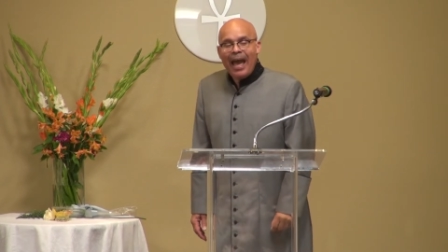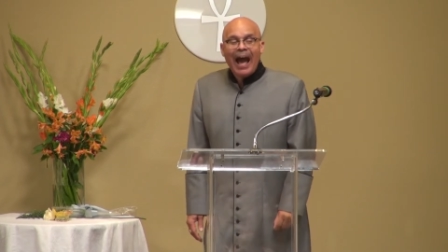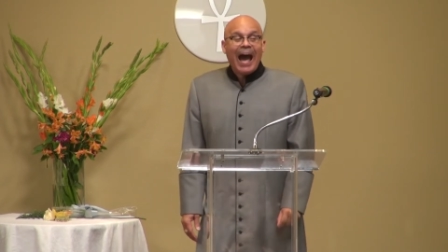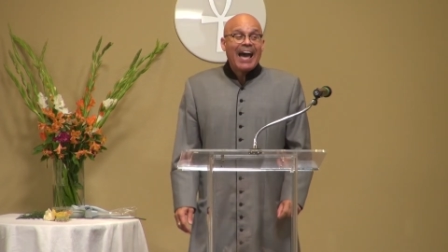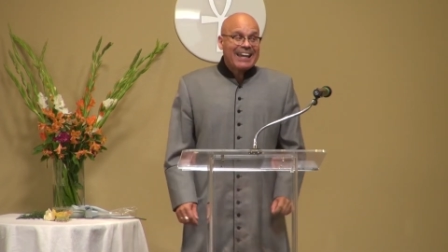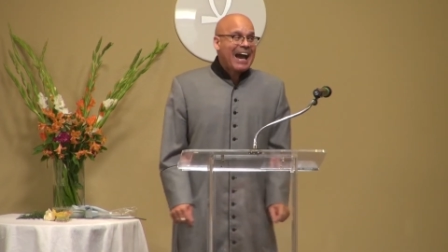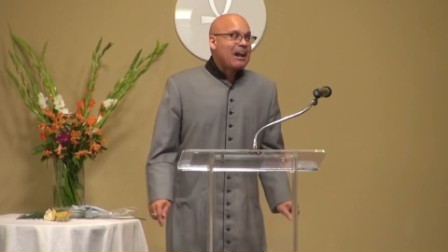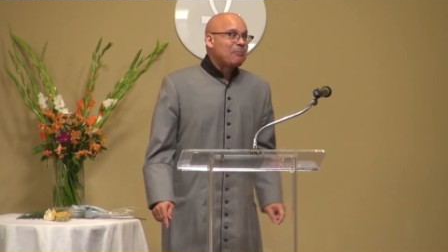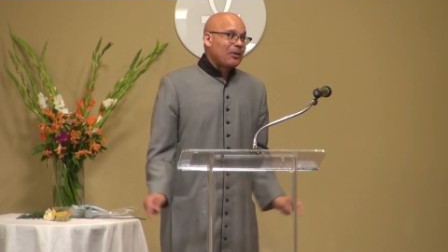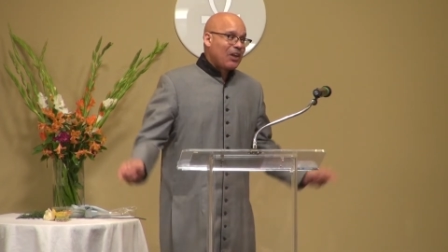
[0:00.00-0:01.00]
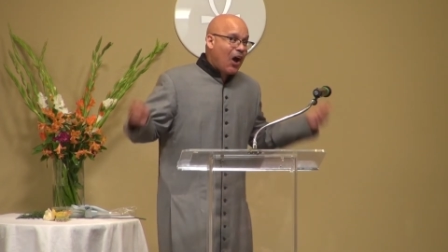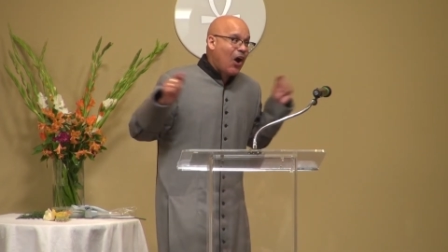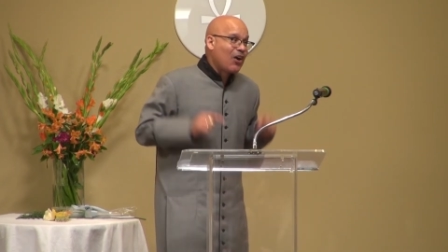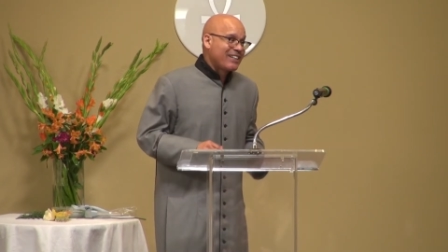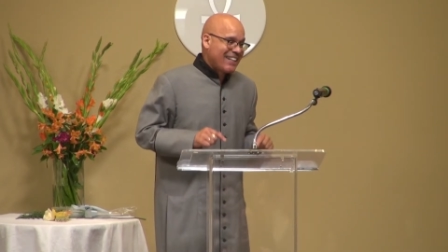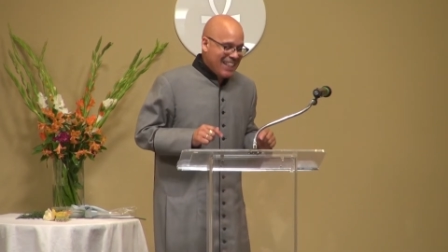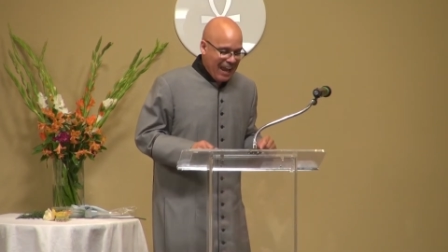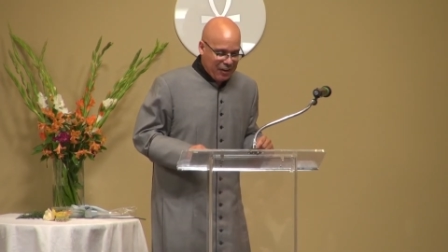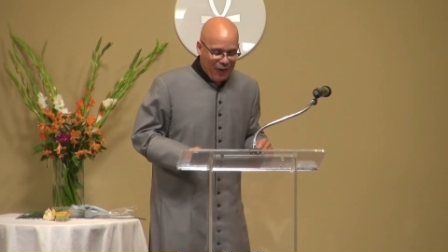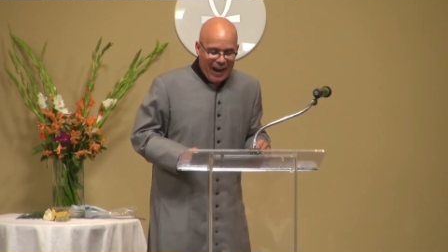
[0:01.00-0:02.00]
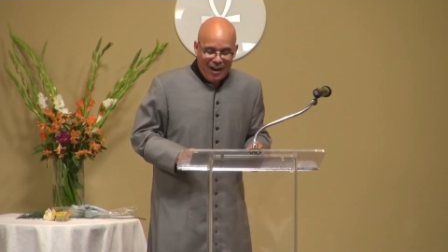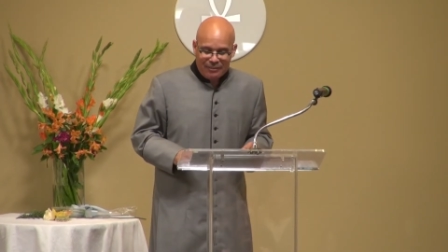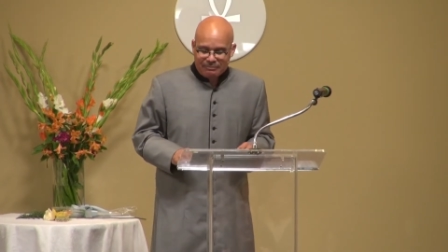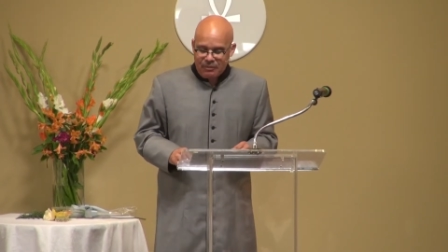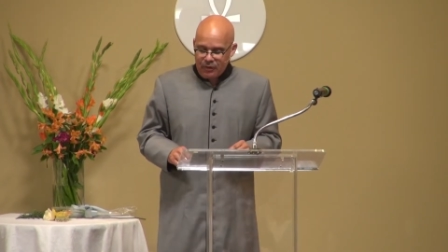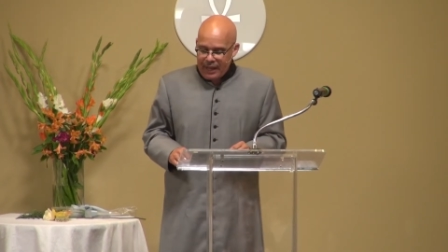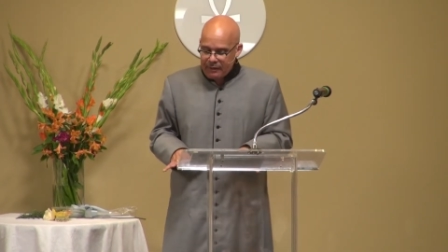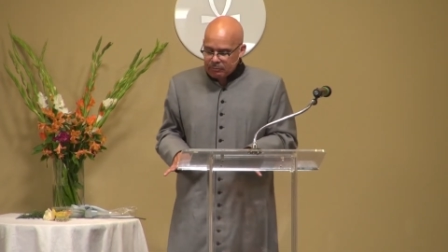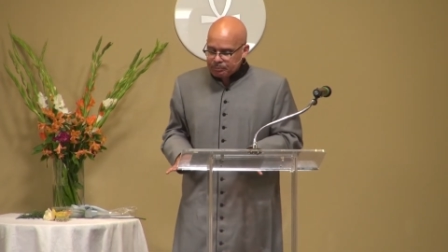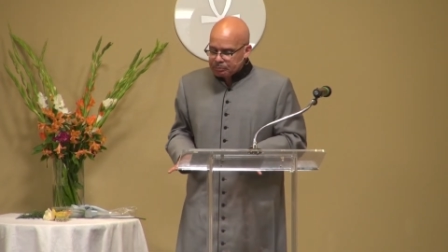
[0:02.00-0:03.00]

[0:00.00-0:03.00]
I kind of belong to that crowd. Okay?